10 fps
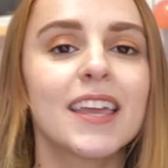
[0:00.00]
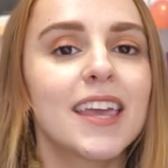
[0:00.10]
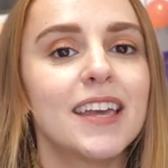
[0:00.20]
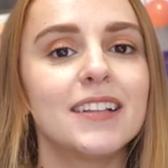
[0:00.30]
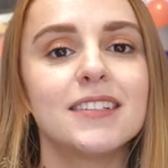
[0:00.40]

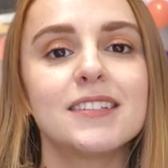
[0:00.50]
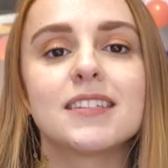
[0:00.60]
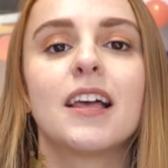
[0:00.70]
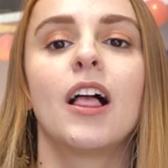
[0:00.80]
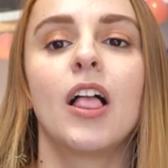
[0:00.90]

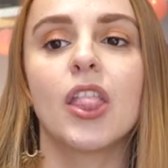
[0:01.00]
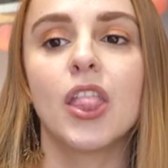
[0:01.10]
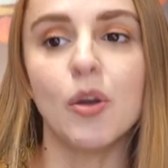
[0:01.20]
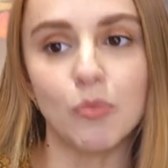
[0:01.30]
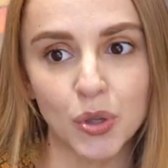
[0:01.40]
kills
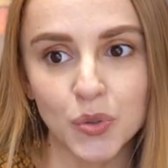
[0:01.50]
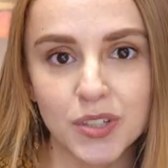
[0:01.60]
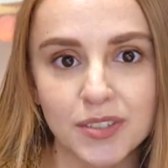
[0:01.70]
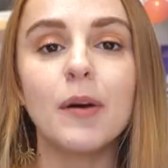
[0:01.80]
the mood.